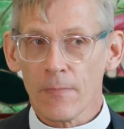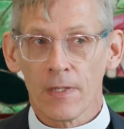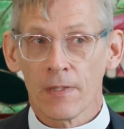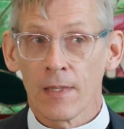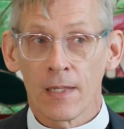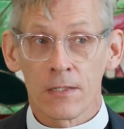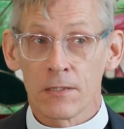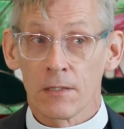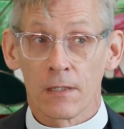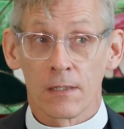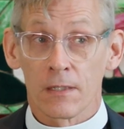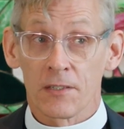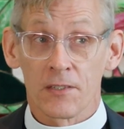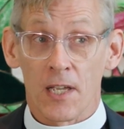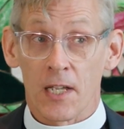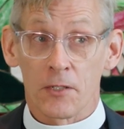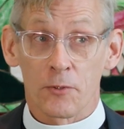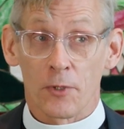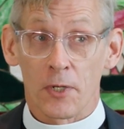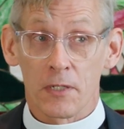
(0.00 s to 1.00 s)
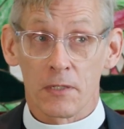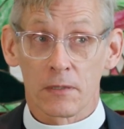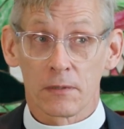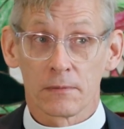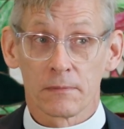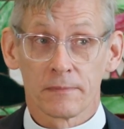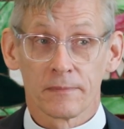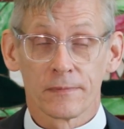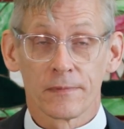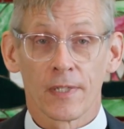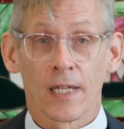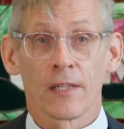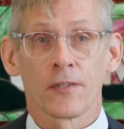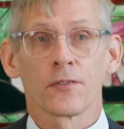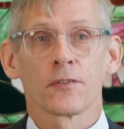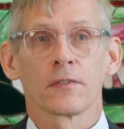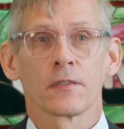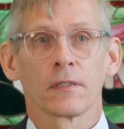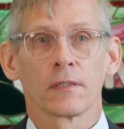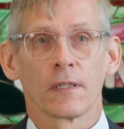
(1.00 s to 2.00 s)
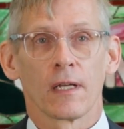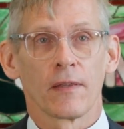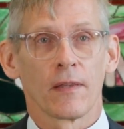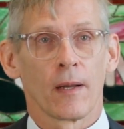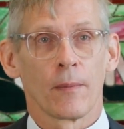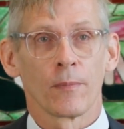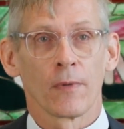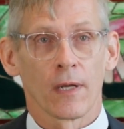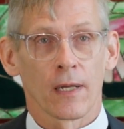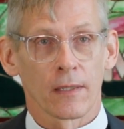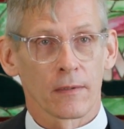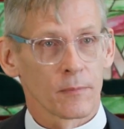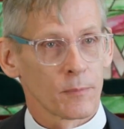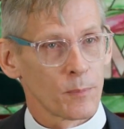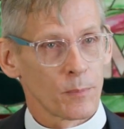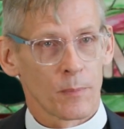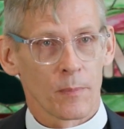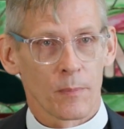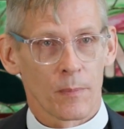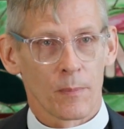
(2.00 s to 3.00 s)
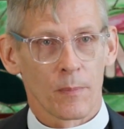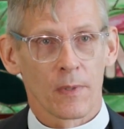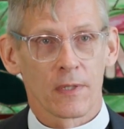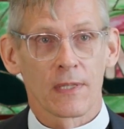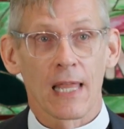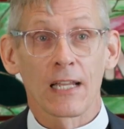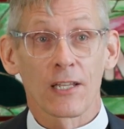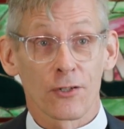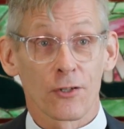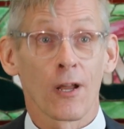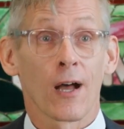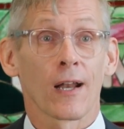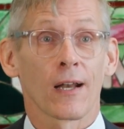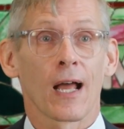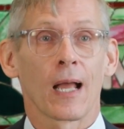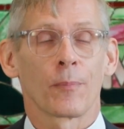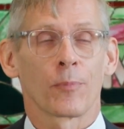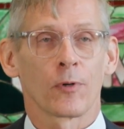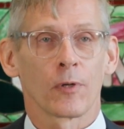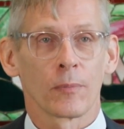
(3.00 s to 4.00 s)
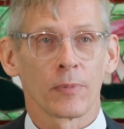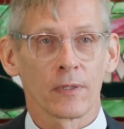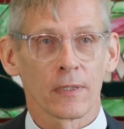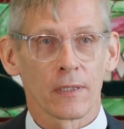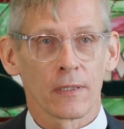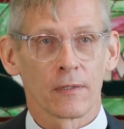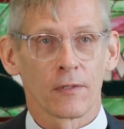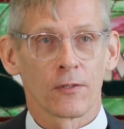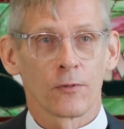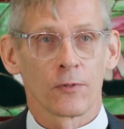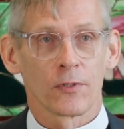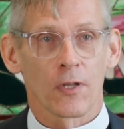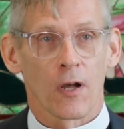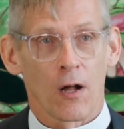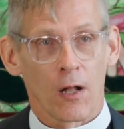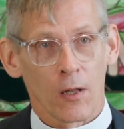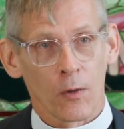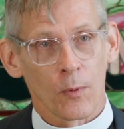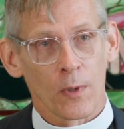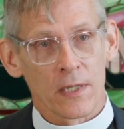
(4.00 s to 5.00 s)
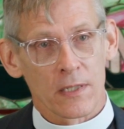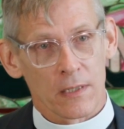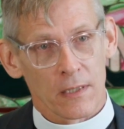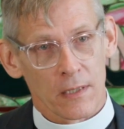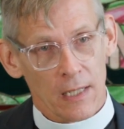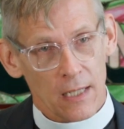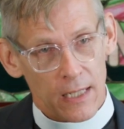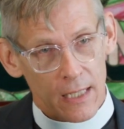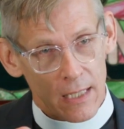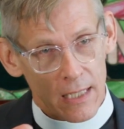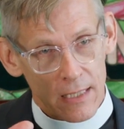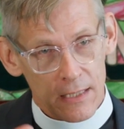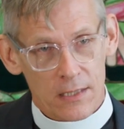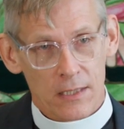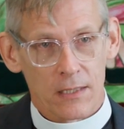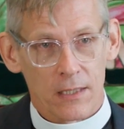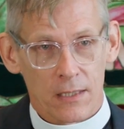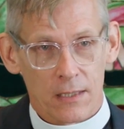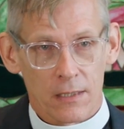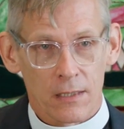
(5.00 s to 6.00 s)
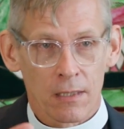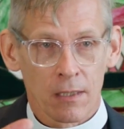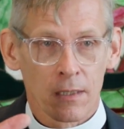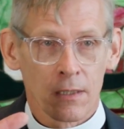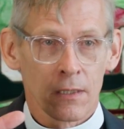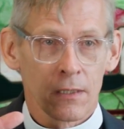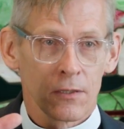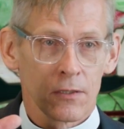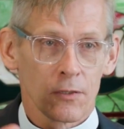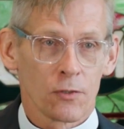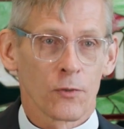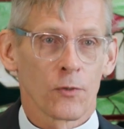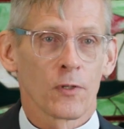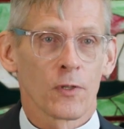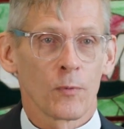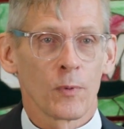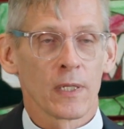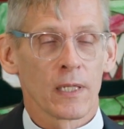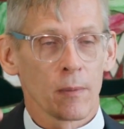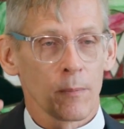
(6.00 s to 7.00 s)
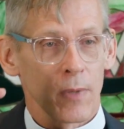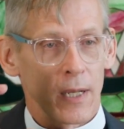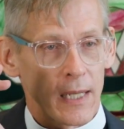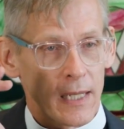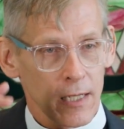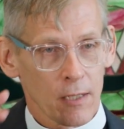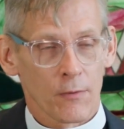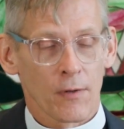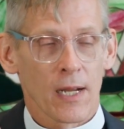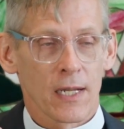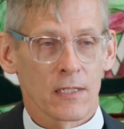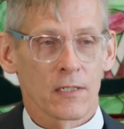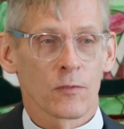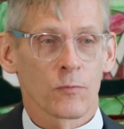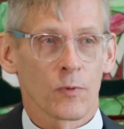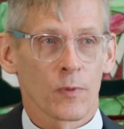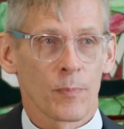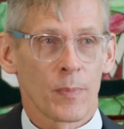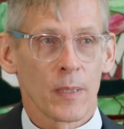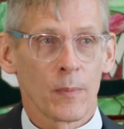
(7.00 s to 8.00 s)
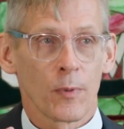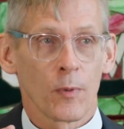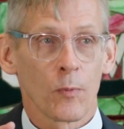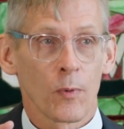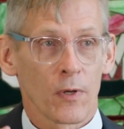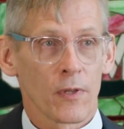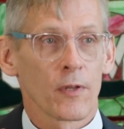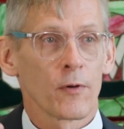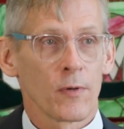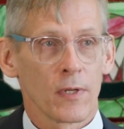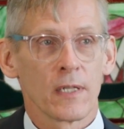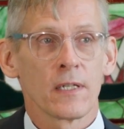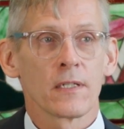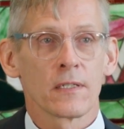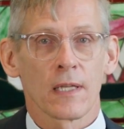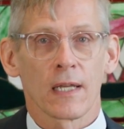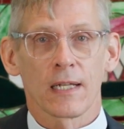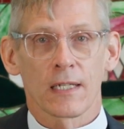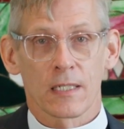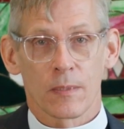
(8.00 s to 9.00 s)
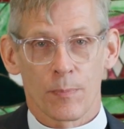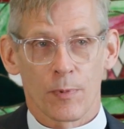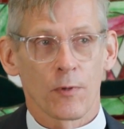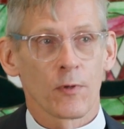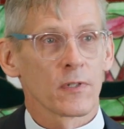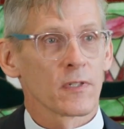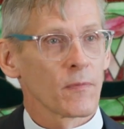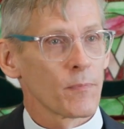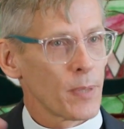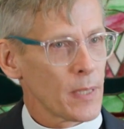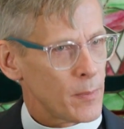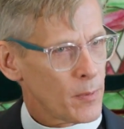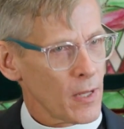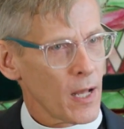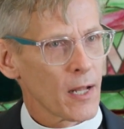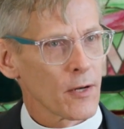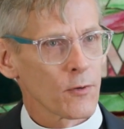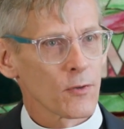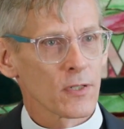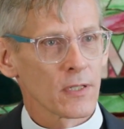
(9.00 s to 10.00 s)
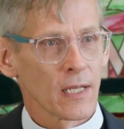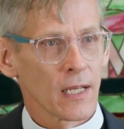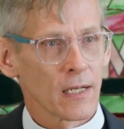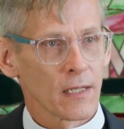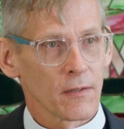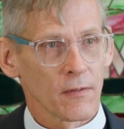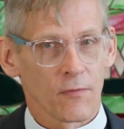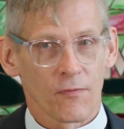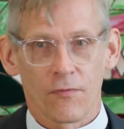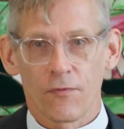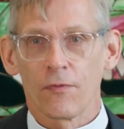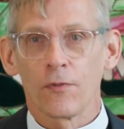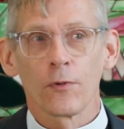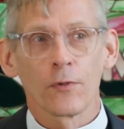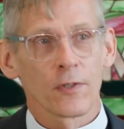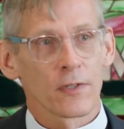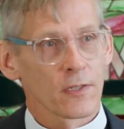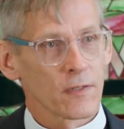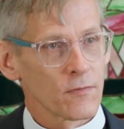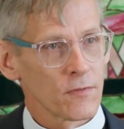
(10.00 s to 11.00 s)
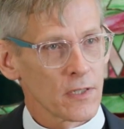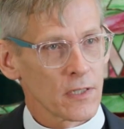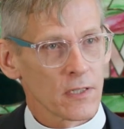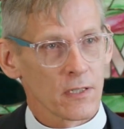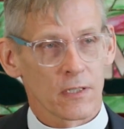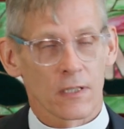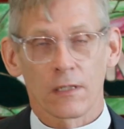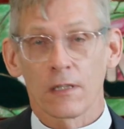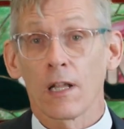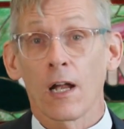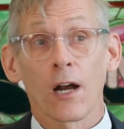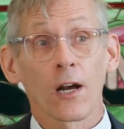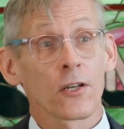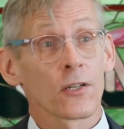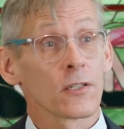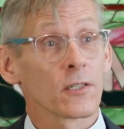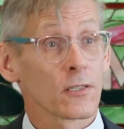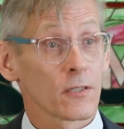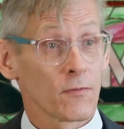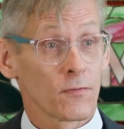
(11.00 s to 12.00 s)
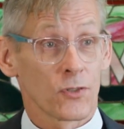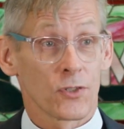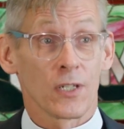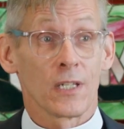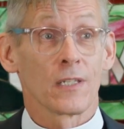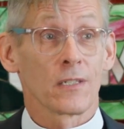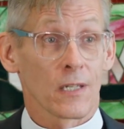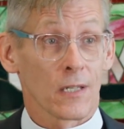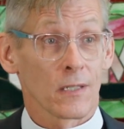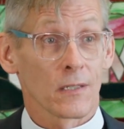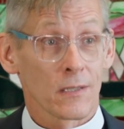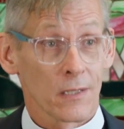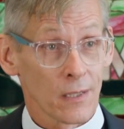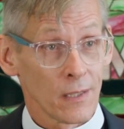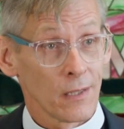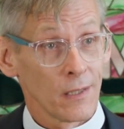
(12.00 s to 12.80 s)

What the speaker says: That's not an exaggeration. That is not hyperbole. There is always an incident during the week in my interactions with people where there is that experience of people understanding the fullness of Jesus, the largeness of Jesus,